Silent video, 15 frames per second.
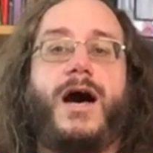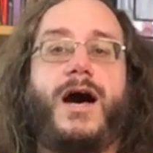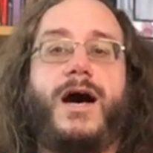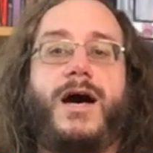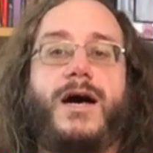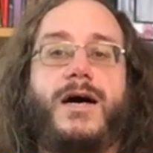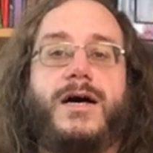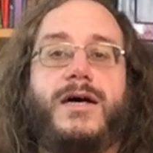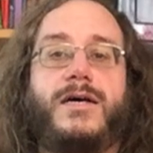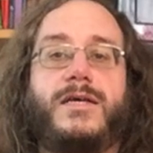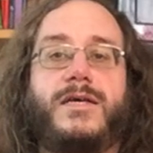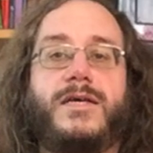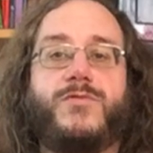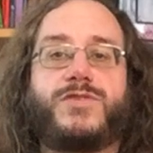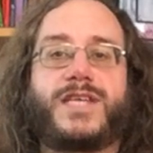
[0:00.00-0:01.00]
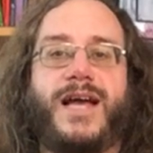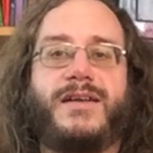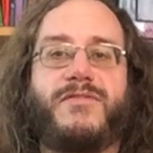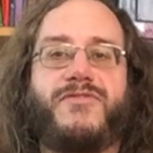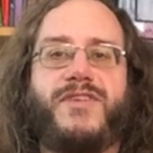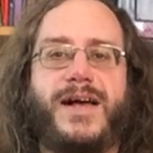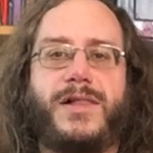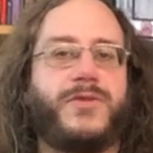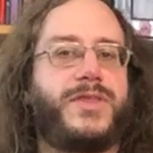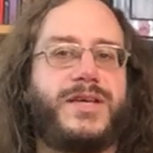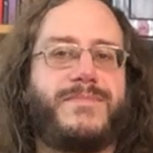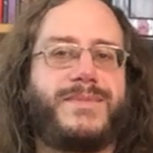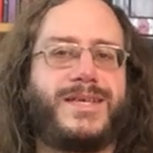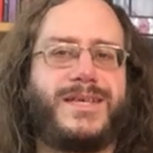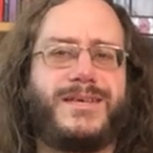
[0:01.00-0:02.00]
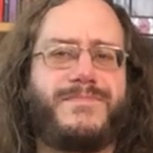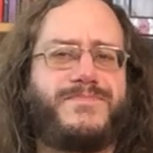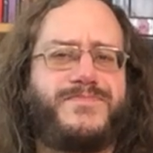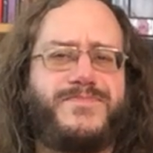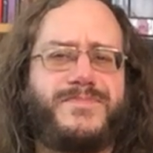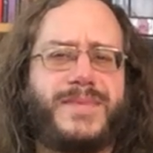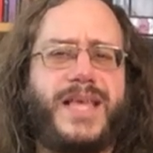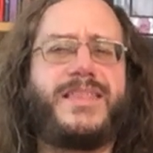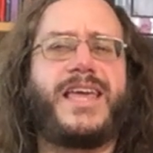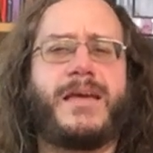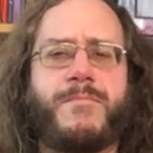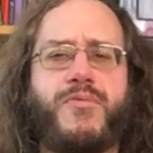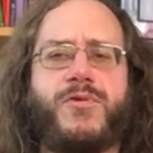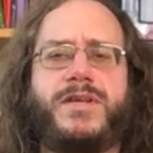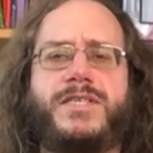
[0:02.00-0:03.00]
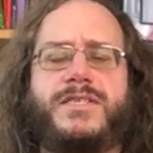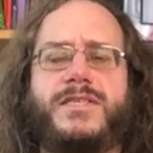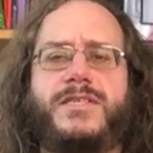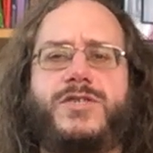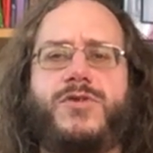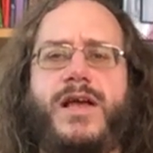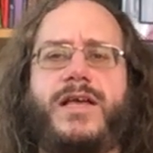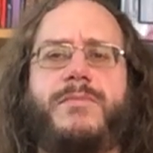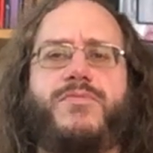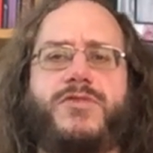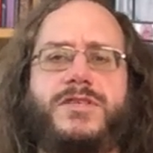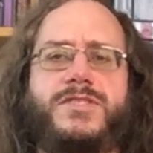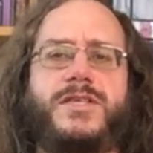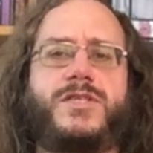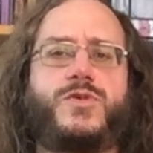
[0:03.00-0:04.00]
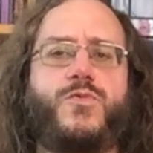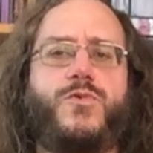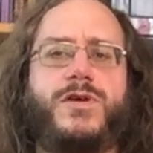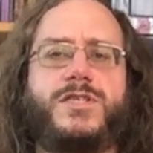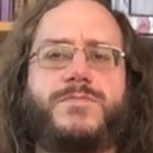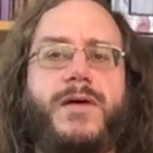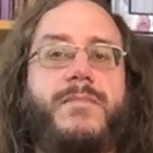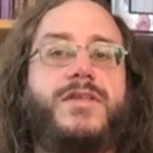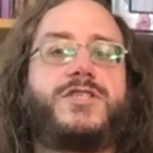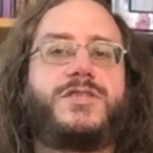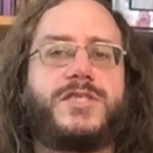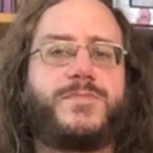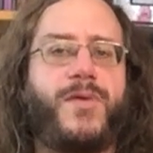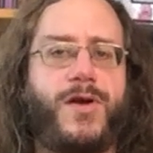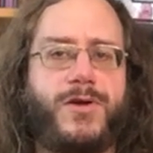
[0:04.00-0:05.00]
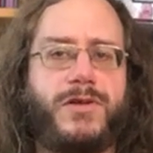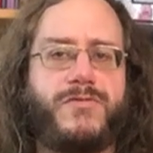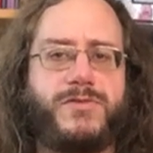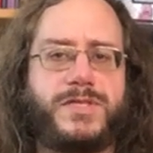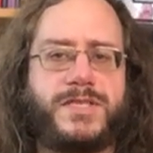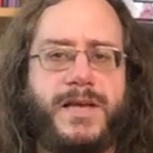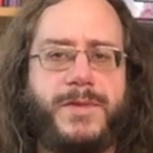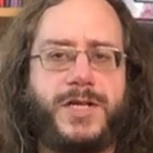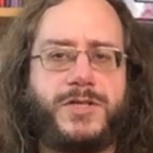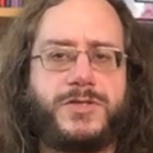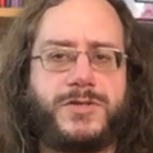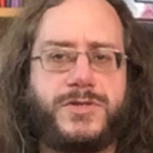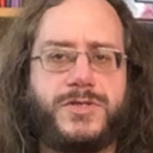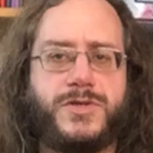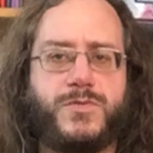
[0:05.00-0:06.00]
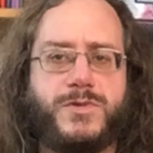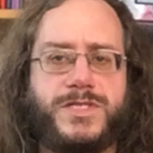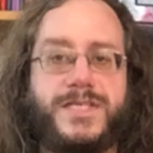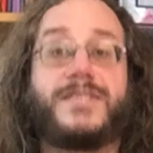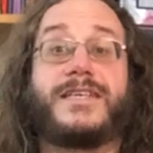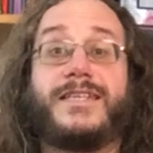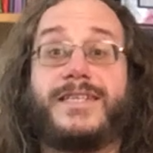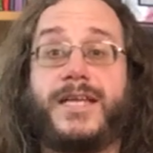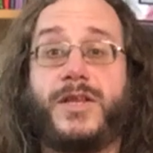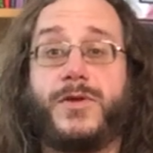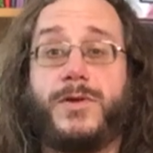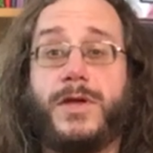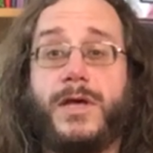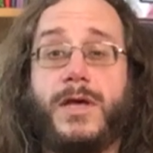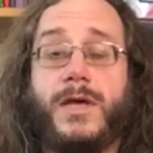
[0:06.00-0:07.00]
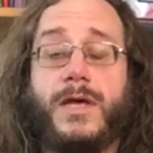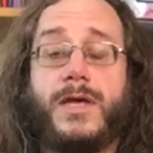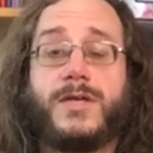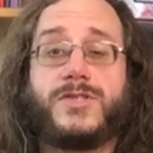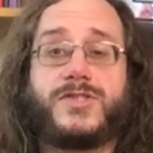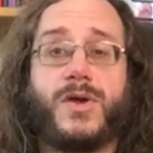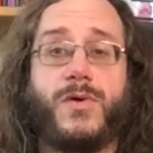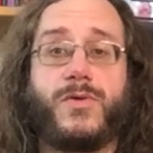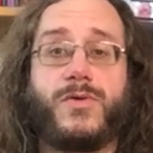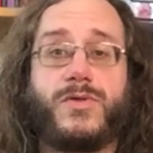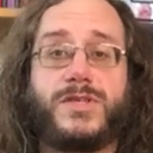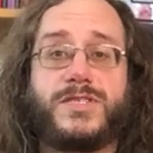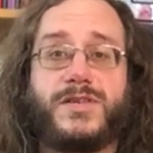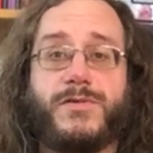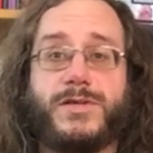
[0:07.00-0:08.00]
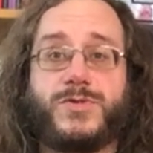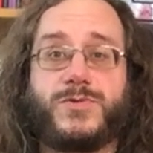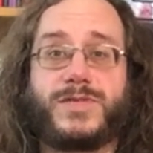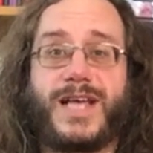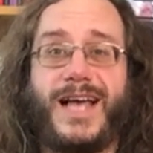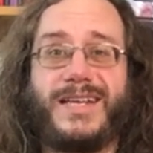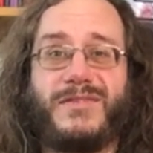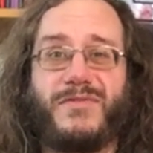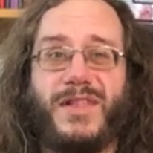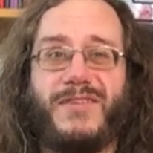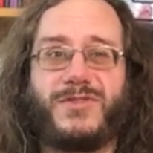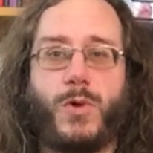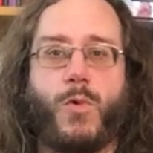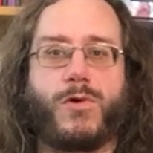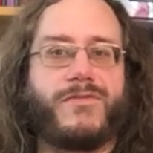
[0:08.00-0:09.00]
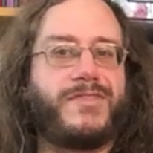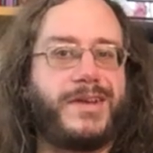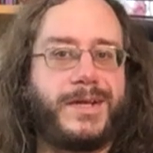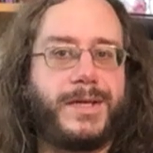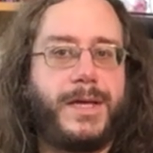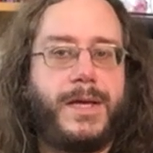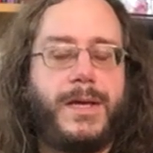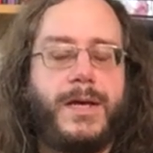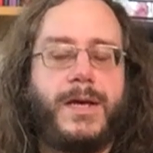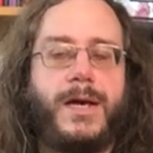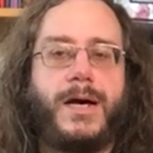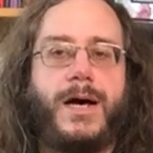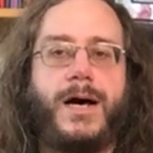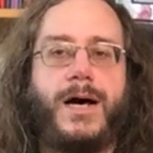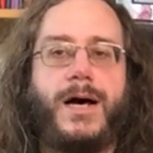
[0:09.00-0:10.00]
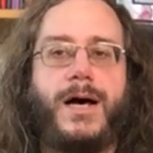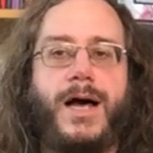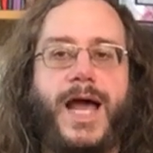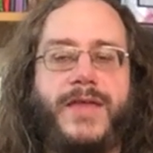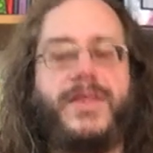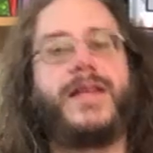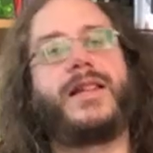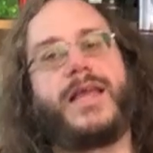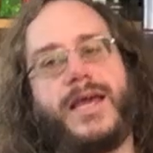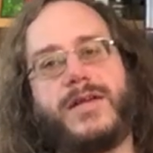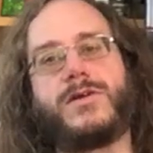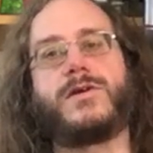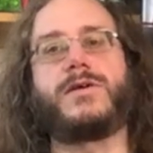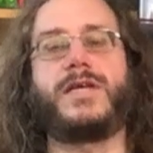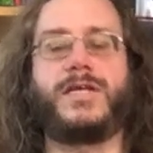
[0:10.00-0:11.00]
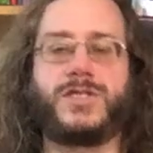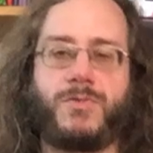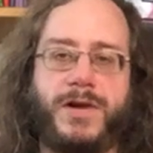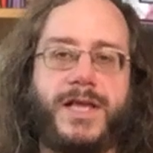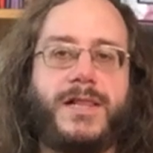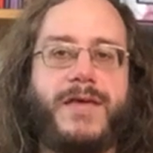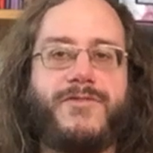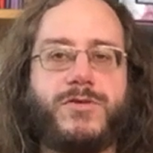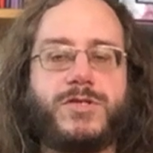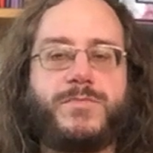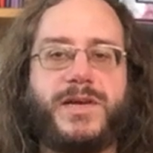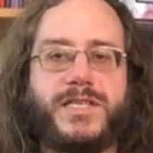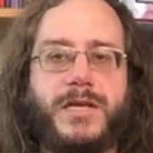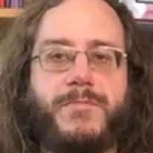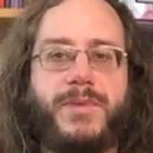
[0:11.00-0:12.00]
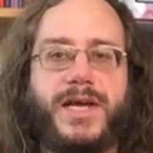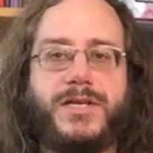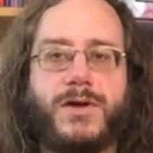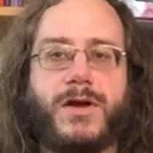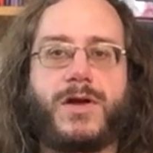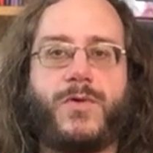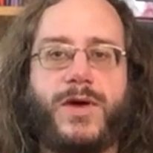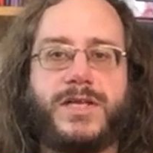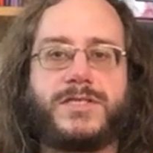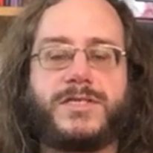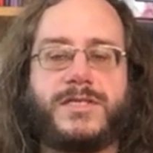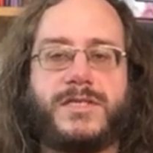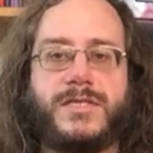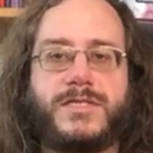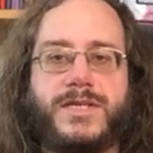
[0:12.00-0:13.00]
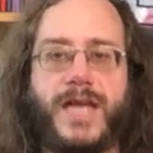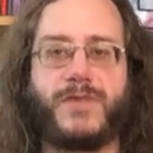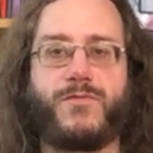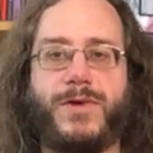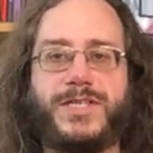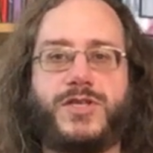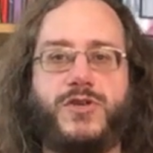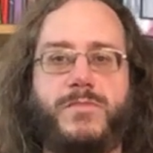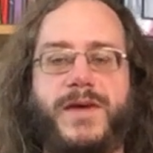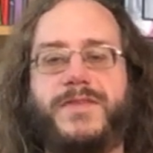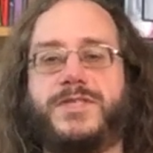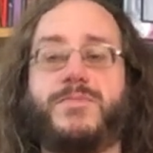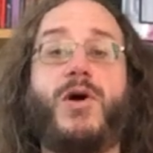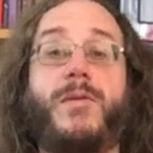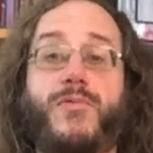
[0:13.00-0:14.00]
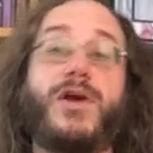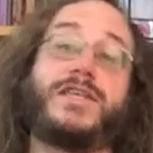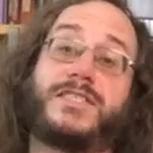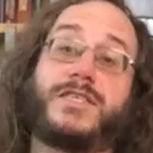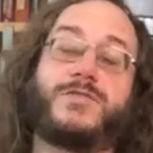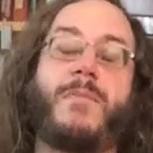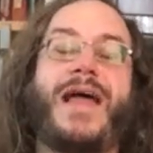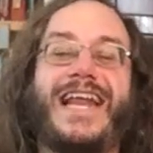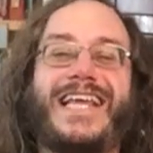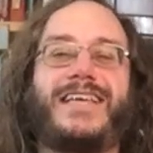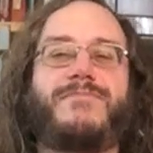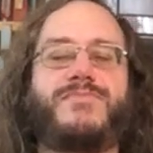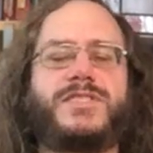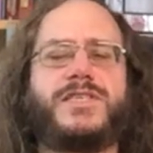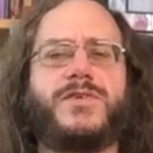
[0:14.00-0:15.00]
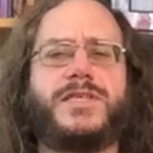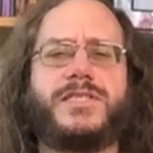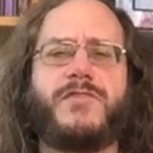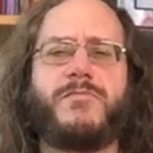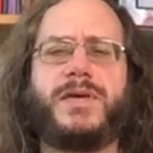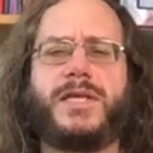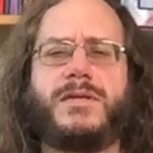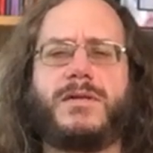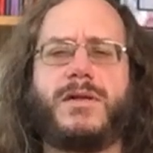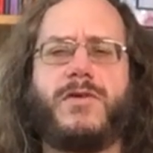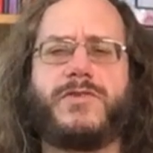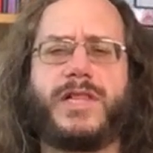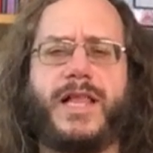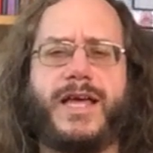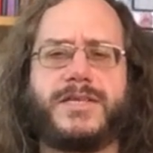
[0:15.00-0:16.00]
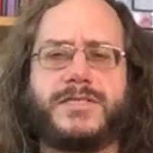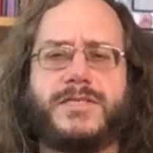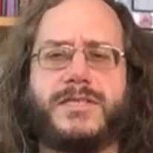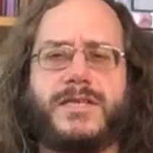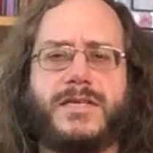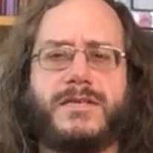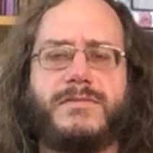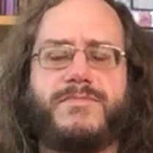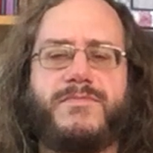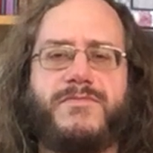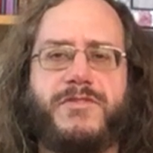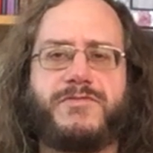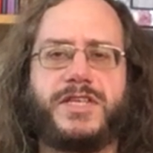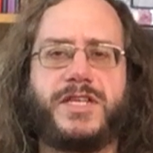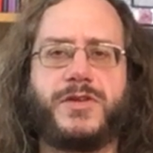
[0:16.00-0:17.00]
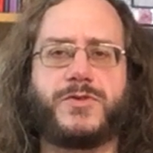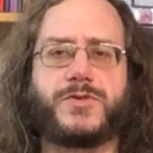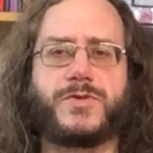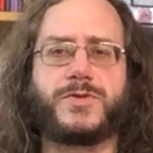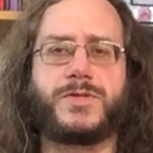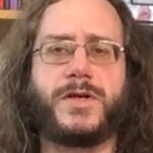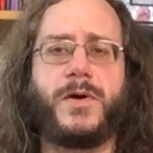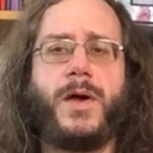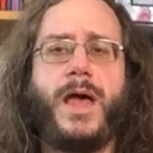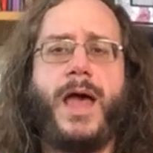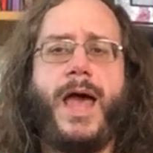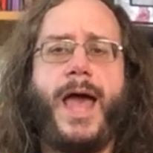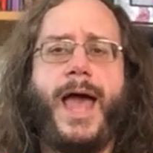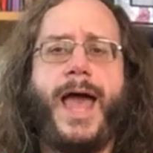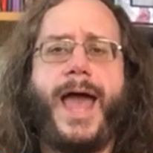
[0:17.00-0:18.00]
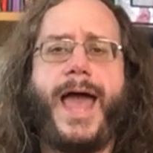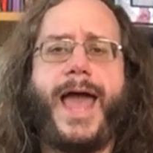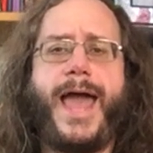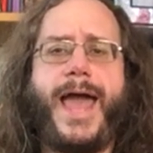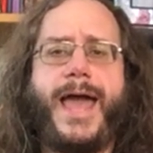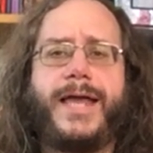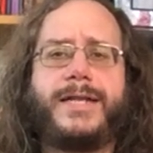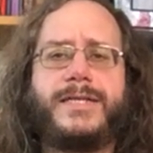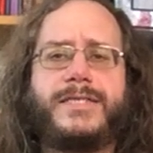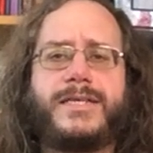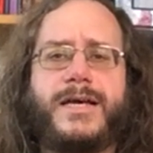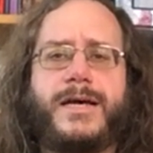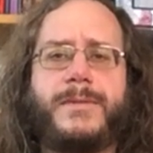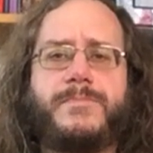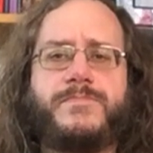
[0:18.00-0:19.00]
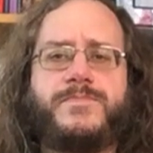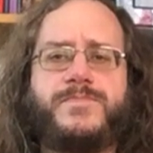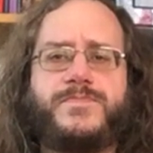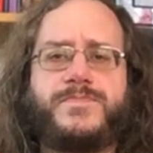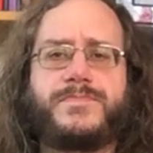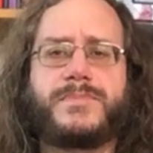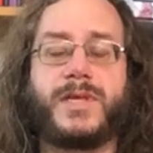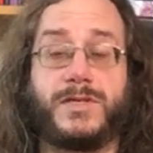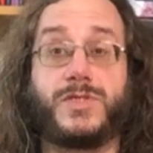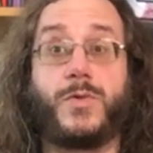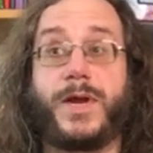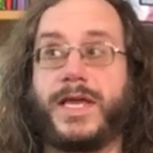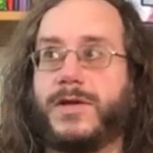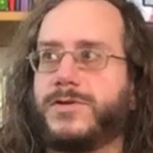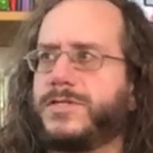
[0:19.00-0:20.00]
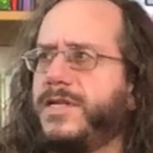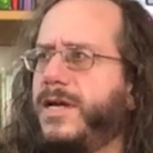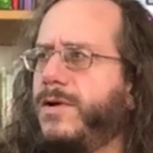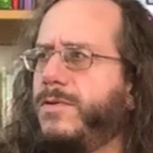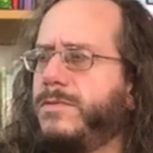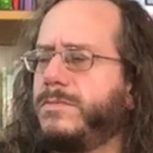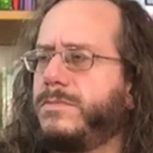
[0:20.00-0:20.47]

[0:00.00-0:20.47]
uh, it was kind of foul. The, the, the imprint the Dragon Precinct was published as part of with Simon & Schuster was discontinued. So the series was kind of left orphaned. Uh, and then later in 2011, it was picked up by Dark Quest, and it's kind of rescued by the small press, as many series have been over the last uh, 15 years or so. And, um, well, 20 years now.